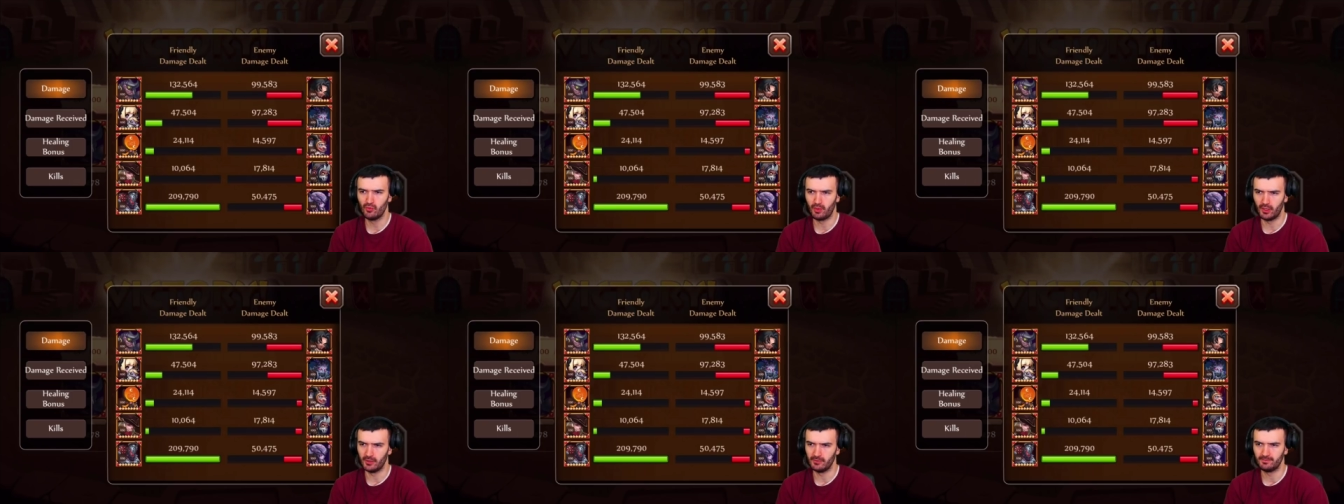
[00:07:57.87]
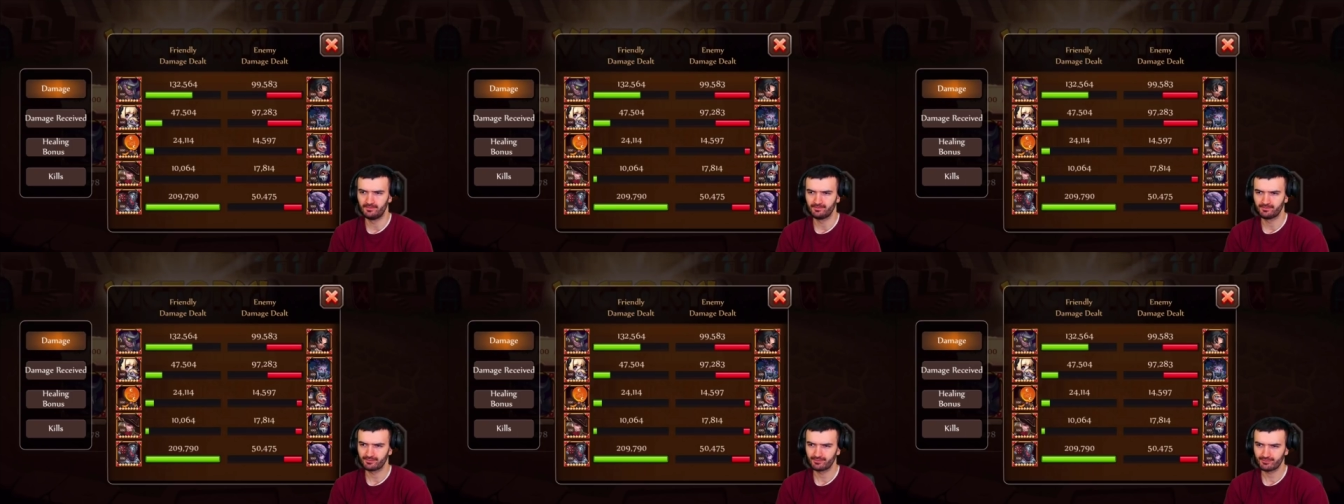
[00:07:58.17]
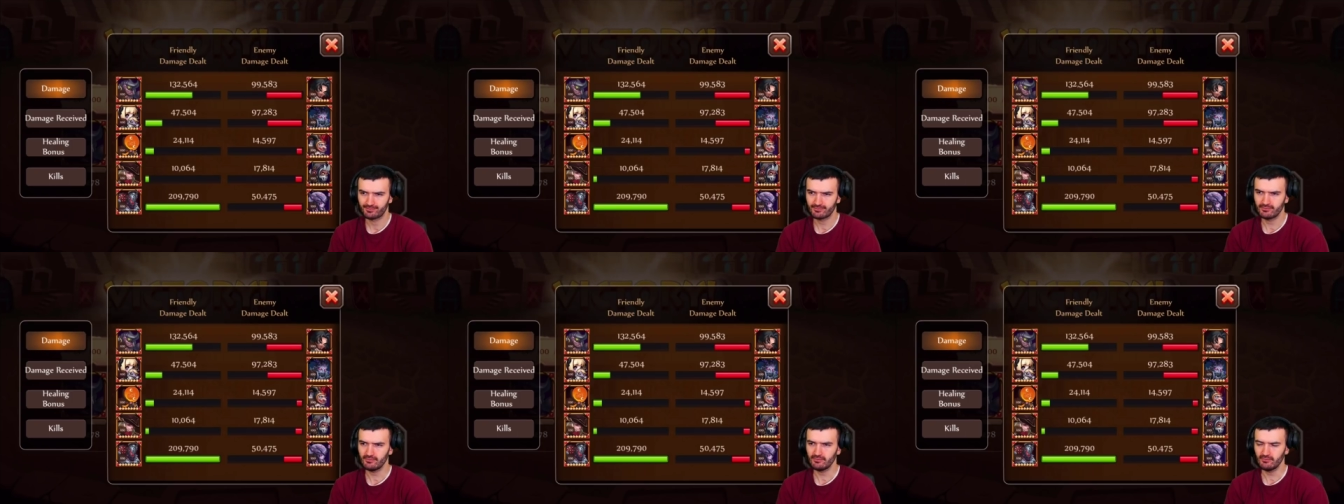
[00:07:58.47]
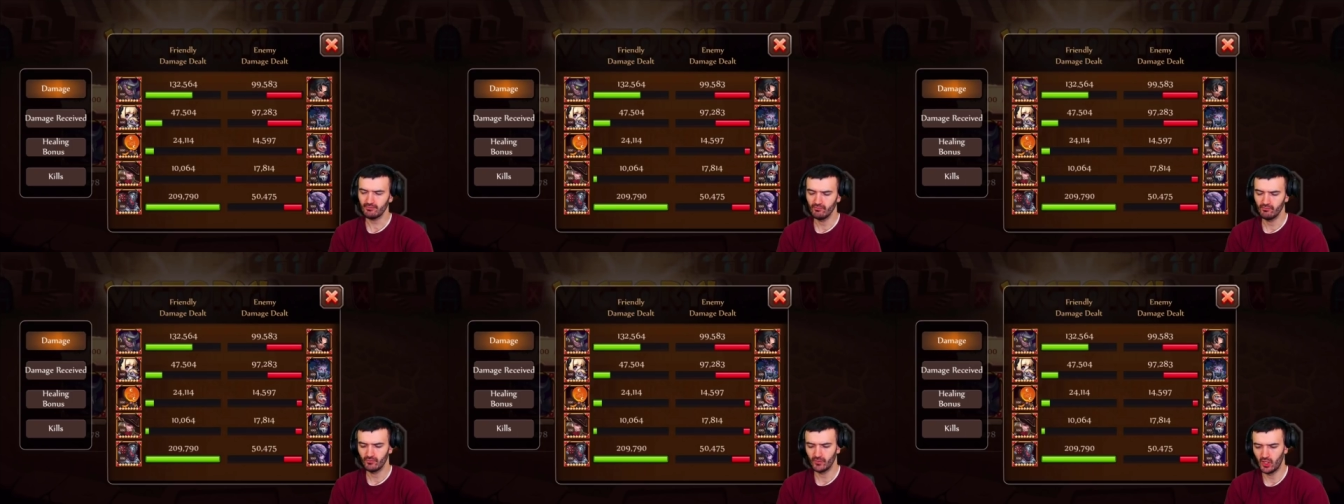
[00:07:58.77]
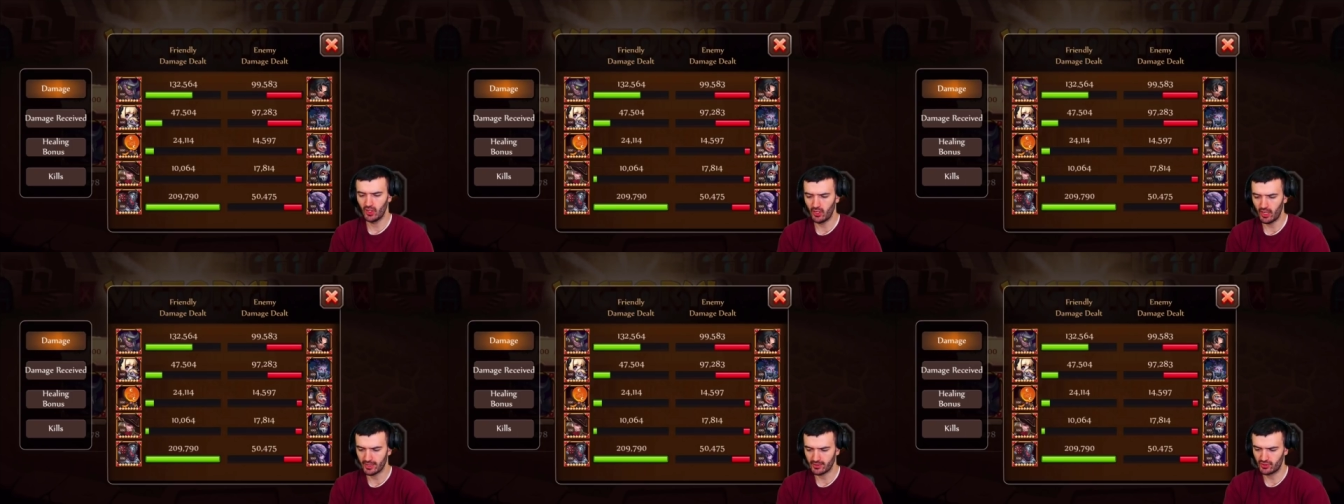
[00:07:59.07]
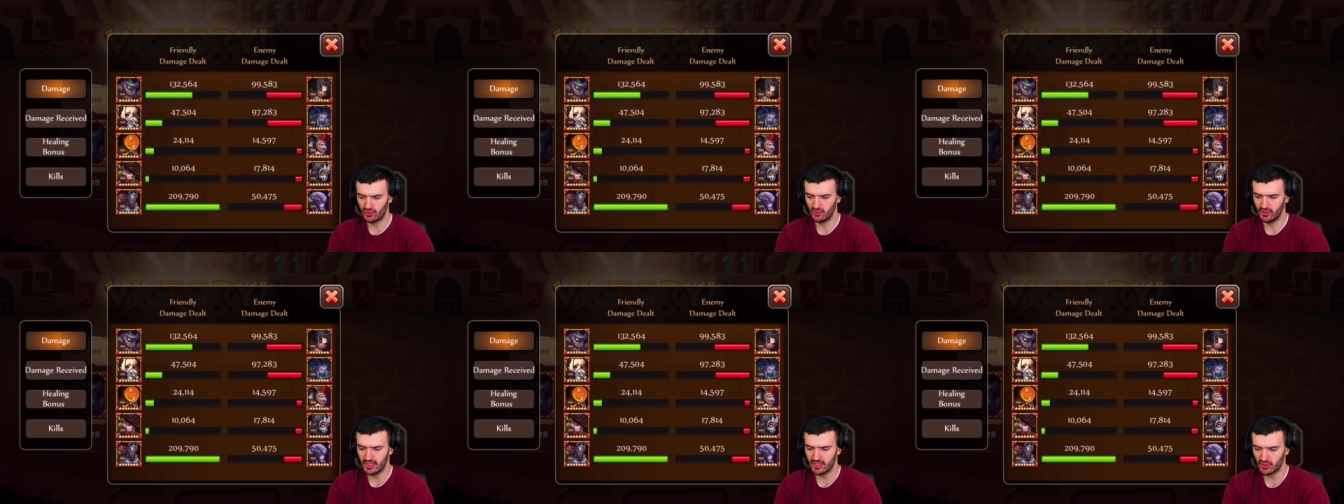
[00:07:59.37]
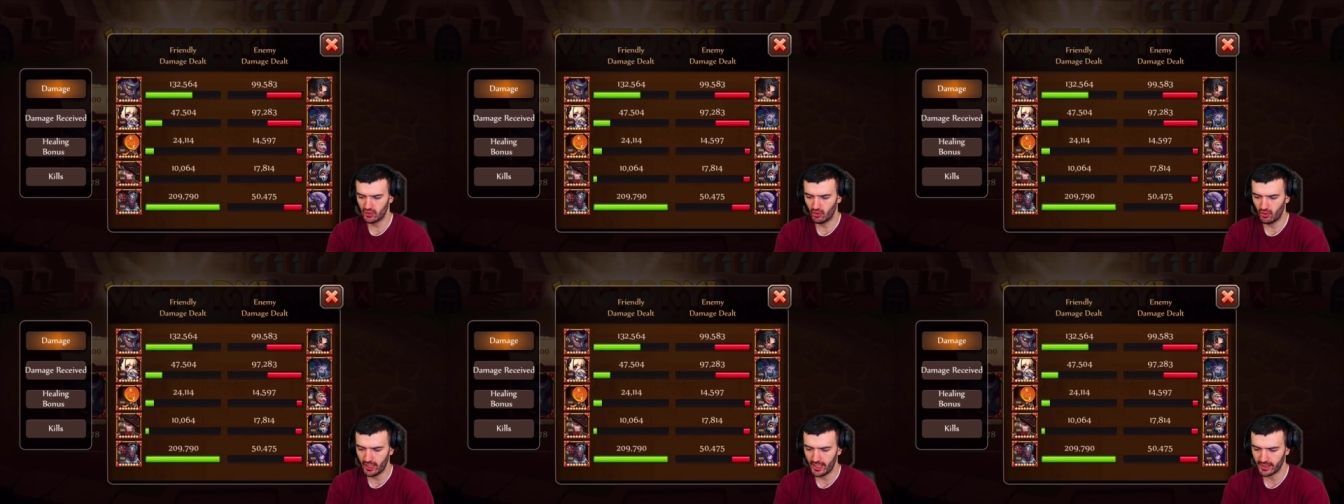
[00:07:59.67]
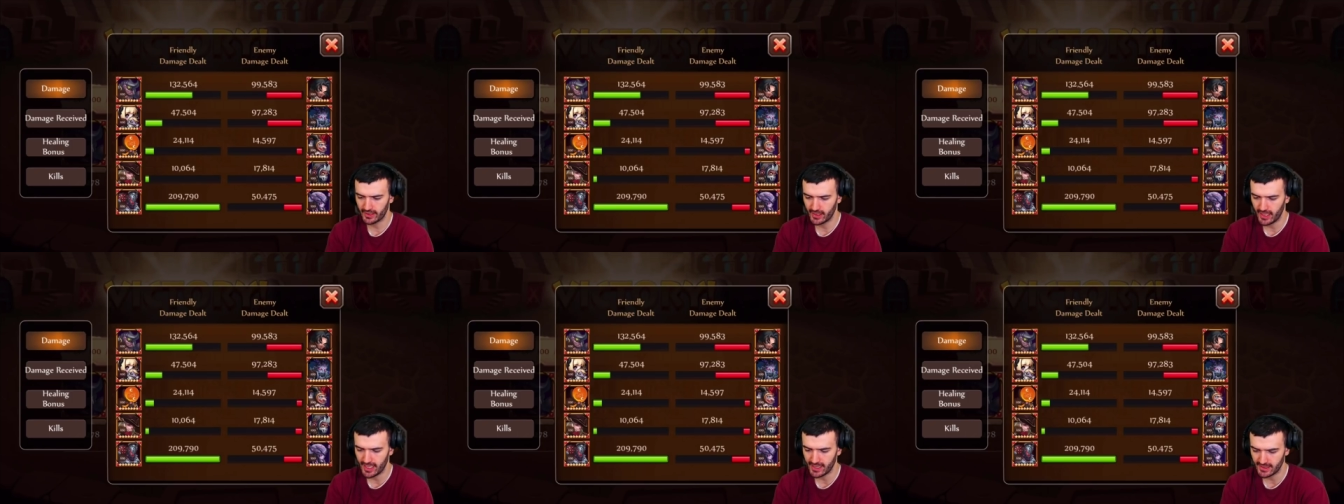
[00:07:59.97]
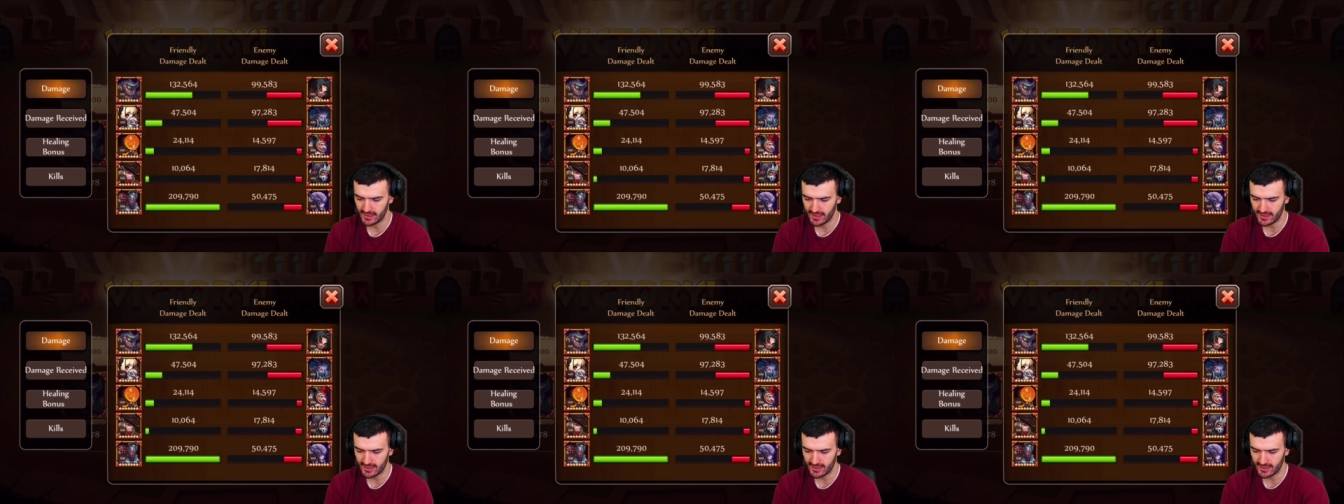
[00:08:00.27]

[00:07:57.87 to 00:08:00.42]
but... Alright, so let's go ahead, guys.